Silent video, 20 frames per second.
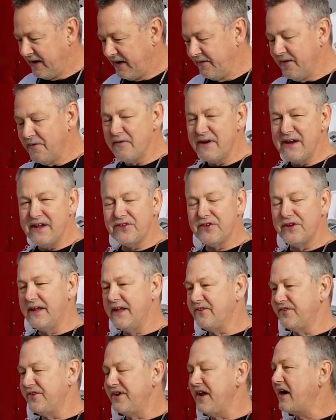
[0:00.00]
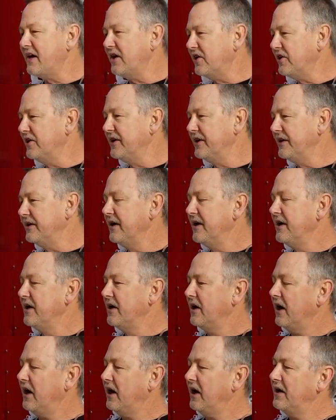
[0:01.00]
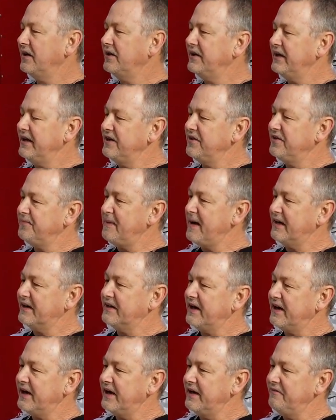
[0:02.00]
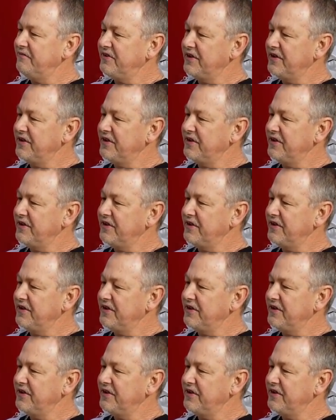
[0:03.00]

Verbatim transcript: other reason it's not good uh, to inspect hives